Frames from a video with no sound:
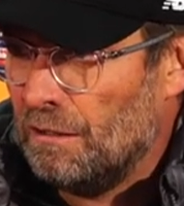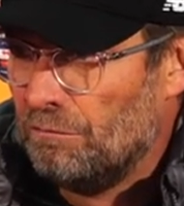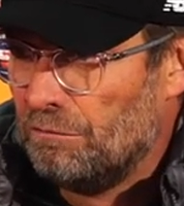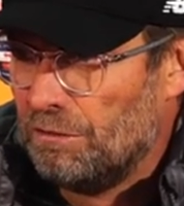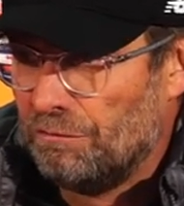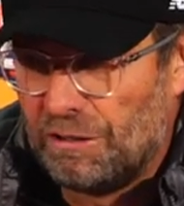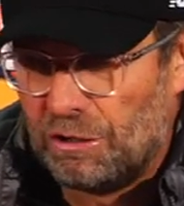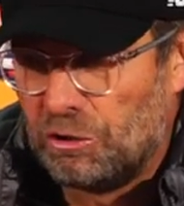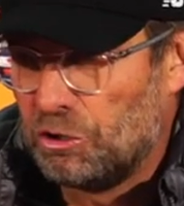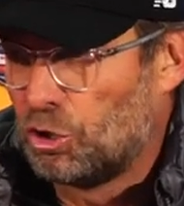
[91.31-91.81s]

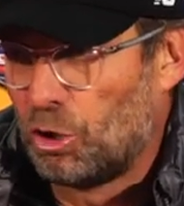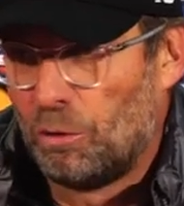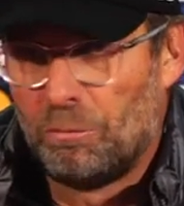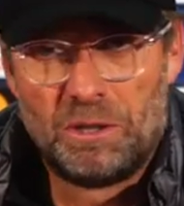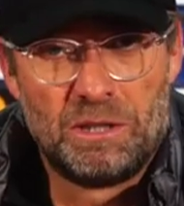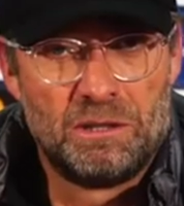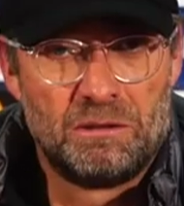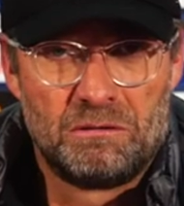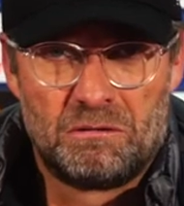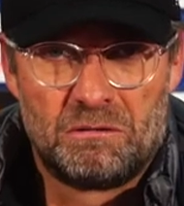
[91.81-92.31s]
But very
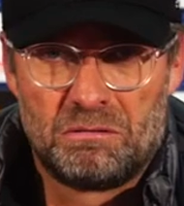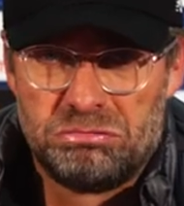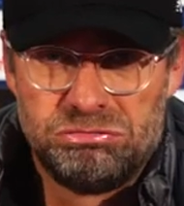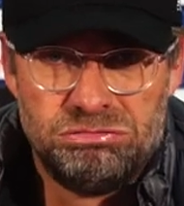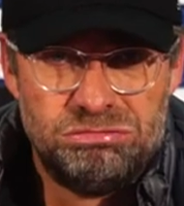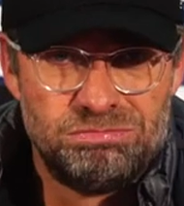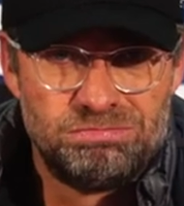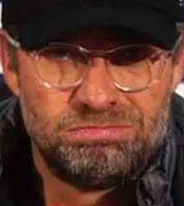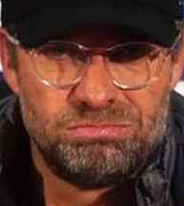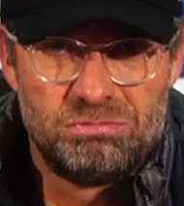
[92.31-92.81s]
dominant.
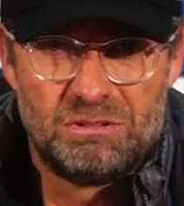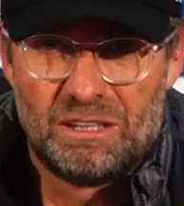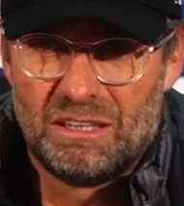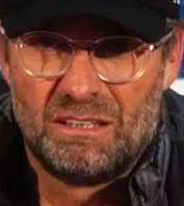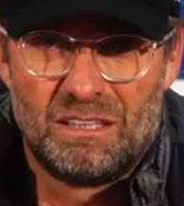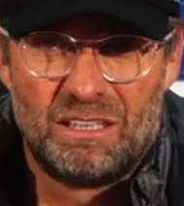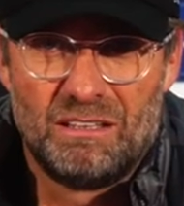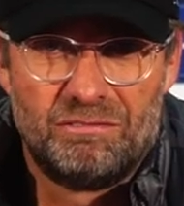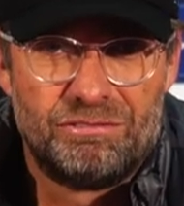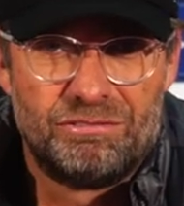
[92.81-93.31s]

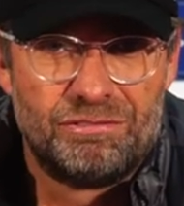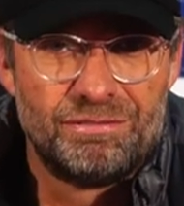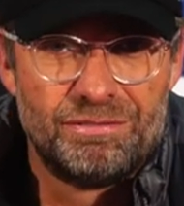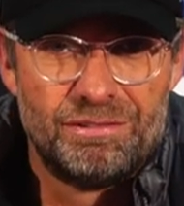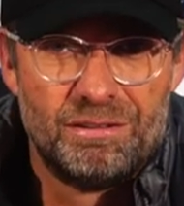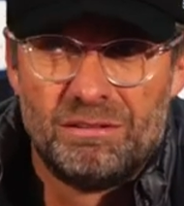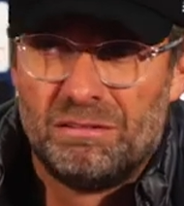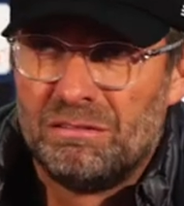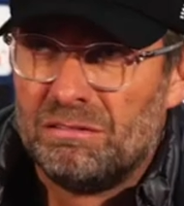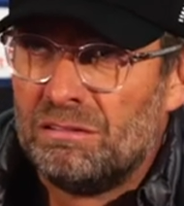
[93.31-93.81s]
Didn't give
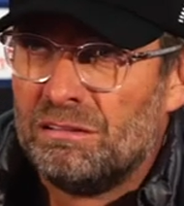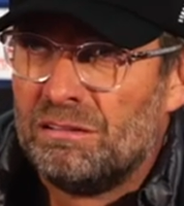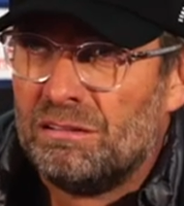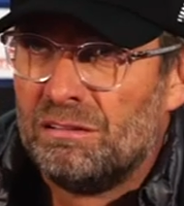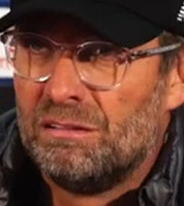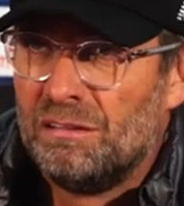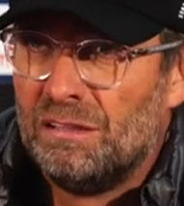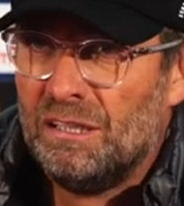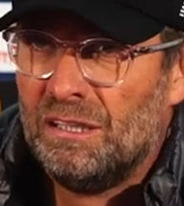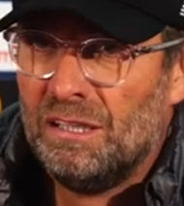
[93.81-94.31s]

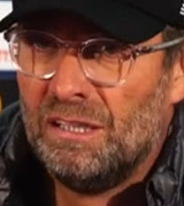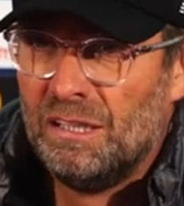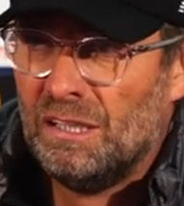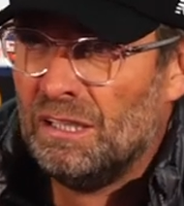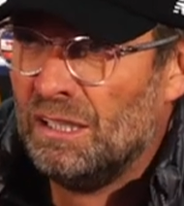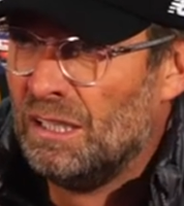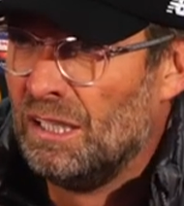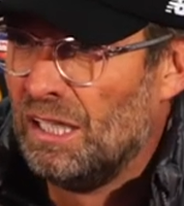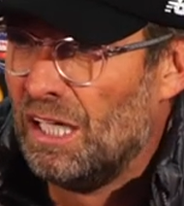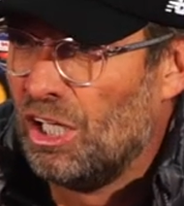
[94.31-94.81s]

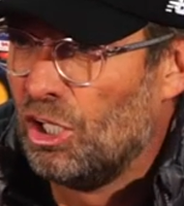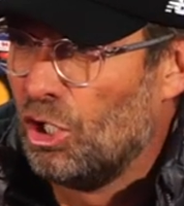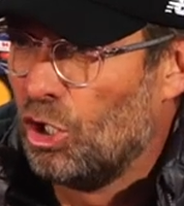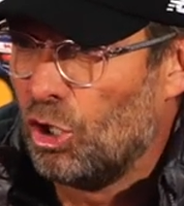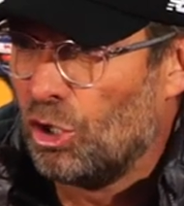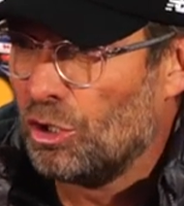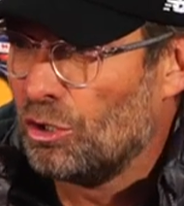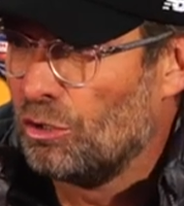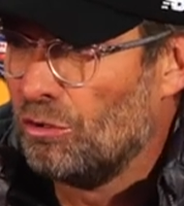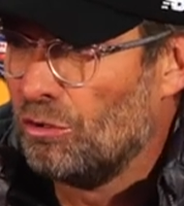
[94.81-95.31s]
a lot